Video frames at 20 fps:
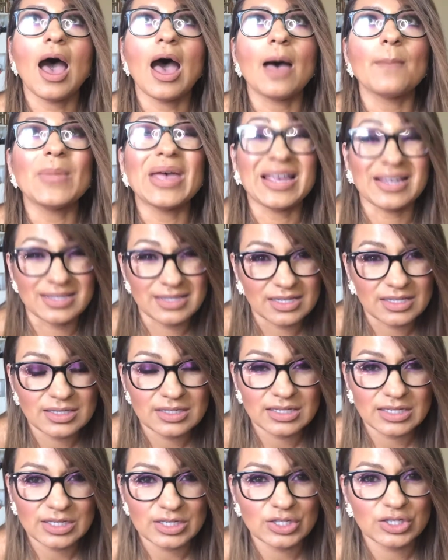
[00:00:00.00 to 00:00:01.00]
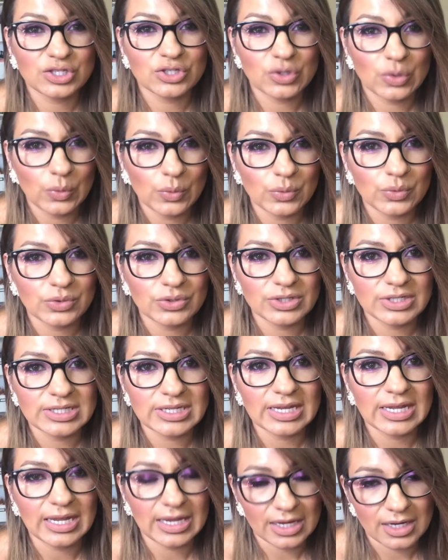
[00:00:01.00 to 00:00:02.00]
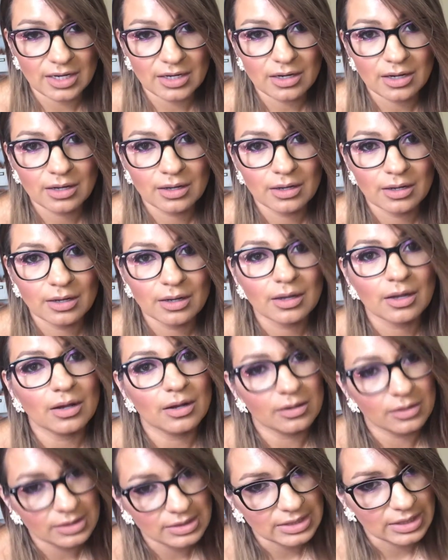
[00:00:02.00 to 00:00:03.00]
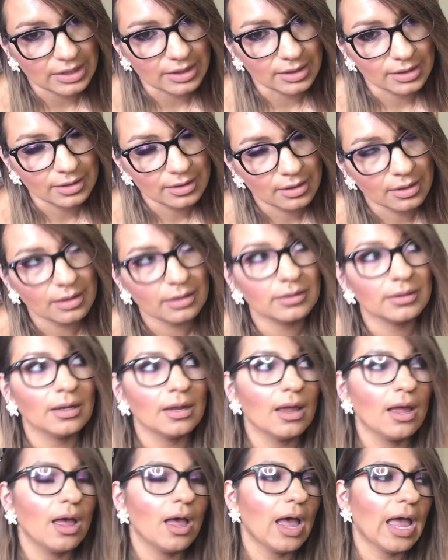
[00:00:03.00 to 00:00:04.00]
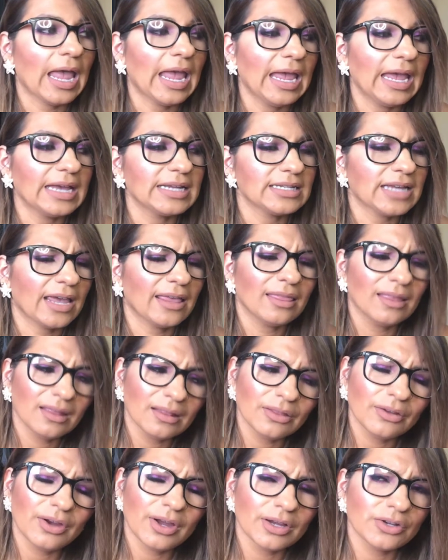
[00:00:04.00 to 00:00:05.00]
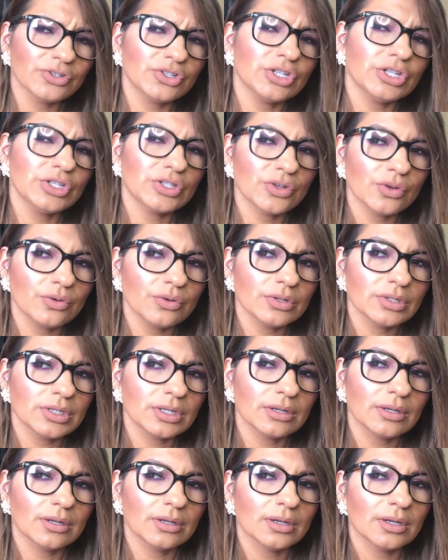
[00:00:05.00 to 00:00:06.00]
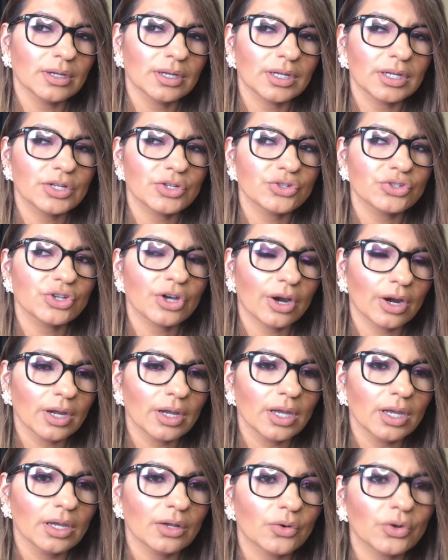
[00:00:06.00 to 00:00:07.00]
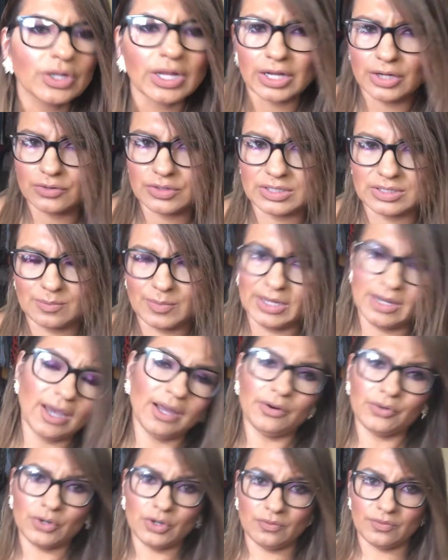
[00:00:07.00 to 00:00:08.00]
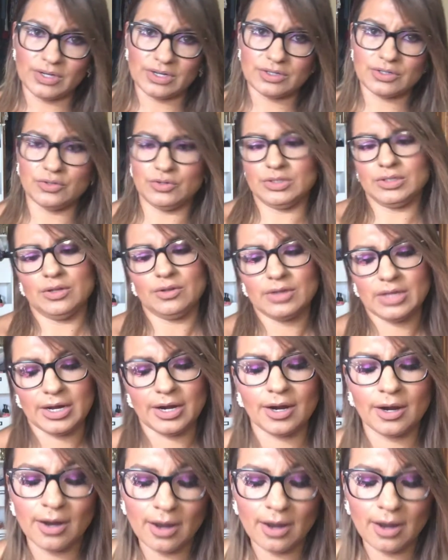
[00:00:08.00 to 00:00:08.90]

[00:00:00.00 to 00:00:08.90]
Essence is sold in Ulta, and I think they're actually sold in Target, or they used to be. I don't know if they're still sold there.